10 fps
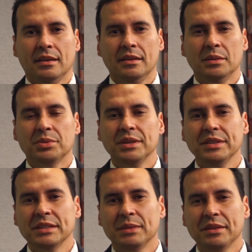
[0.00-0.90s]
In the
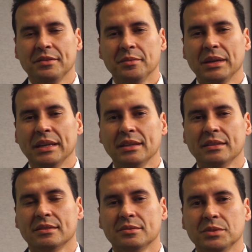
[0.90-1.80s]
previous month for May,
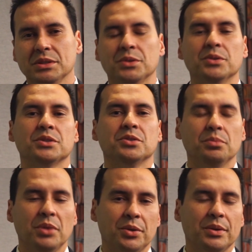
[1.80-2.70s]
we talked to a
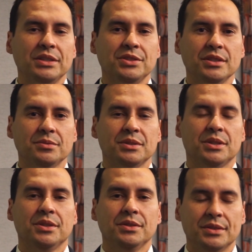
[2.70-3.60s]
moderation in
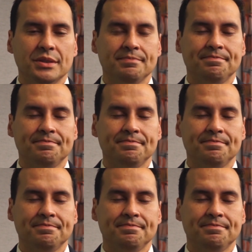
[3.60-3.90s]
returns.